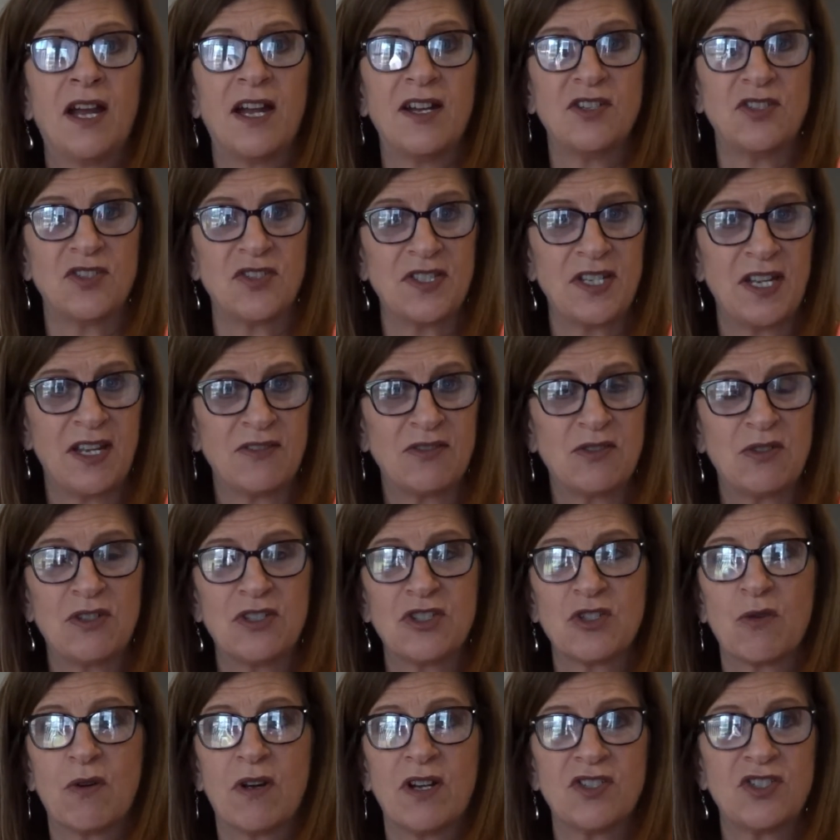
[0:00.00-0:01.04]
I just answered
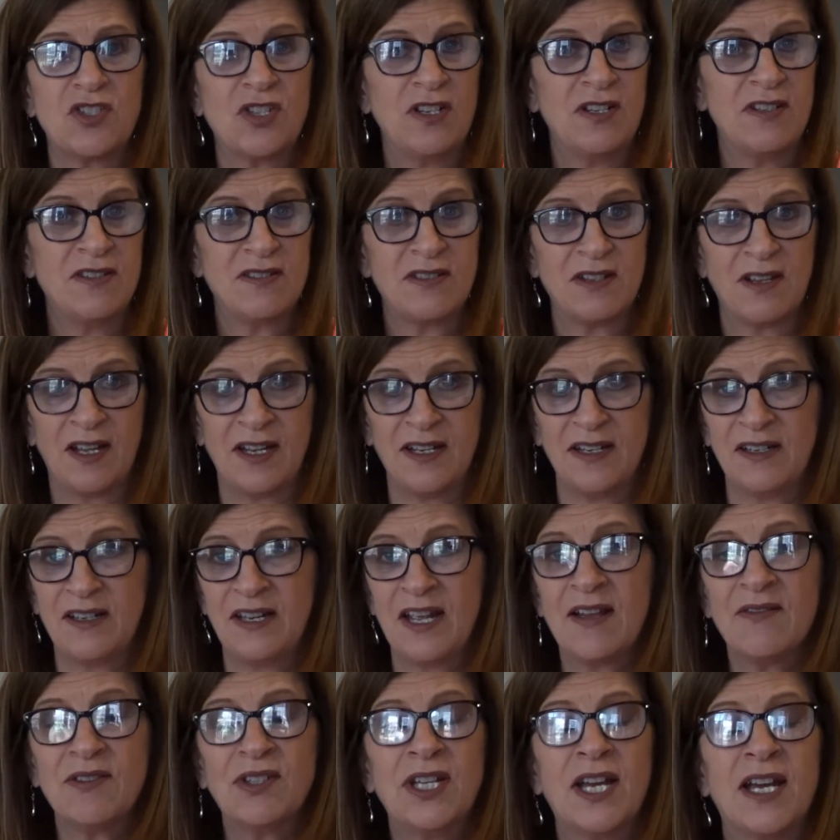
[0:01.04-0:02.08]
his questions. I didn't
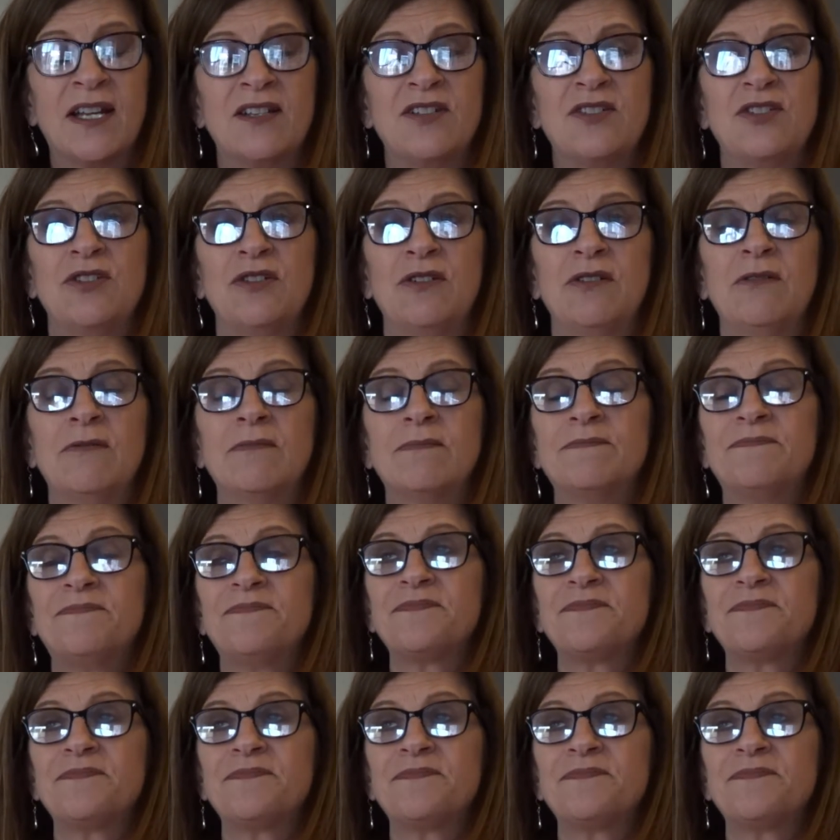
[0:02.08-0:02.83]
have an attitude.